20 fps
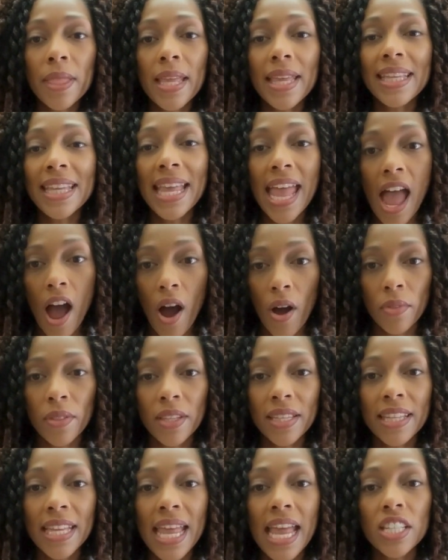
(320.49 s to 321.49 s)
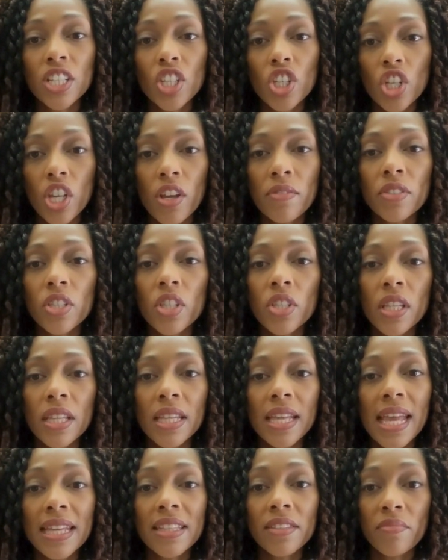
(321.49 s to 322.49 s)
Now, let's shift to the
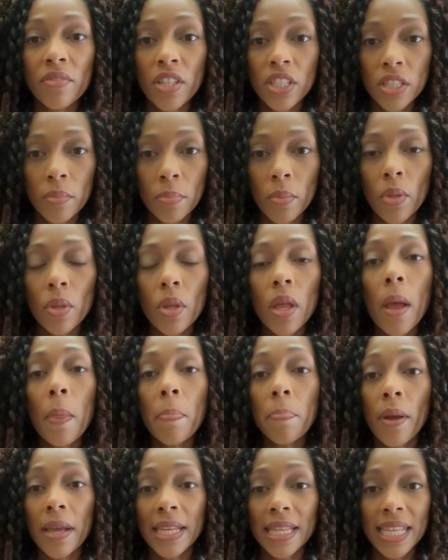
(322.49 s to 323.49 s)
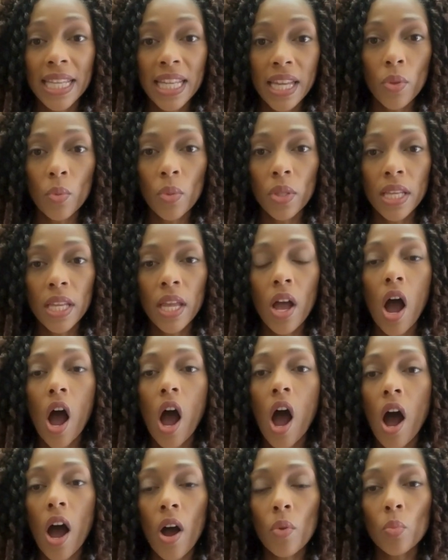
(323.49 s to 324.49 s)
less visible but equally
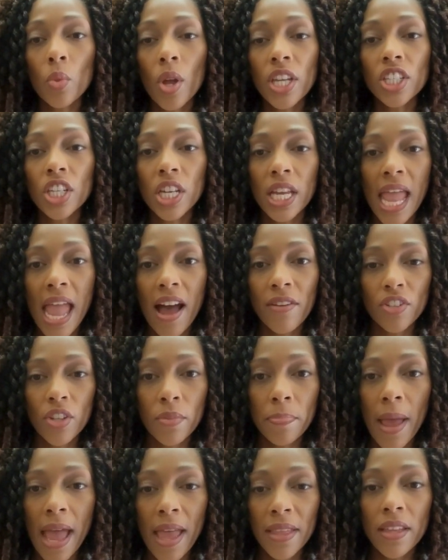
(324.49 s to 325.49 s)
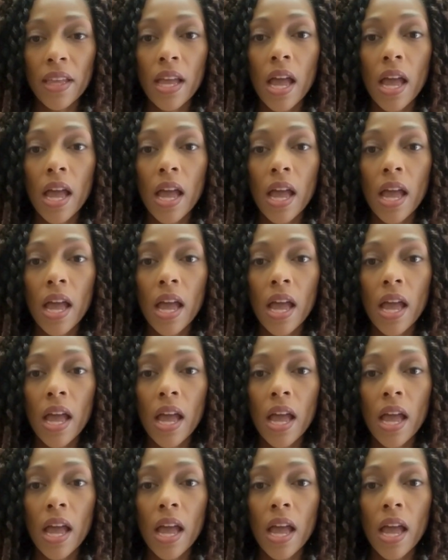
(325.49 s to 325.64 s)
heart-wrenching aftermath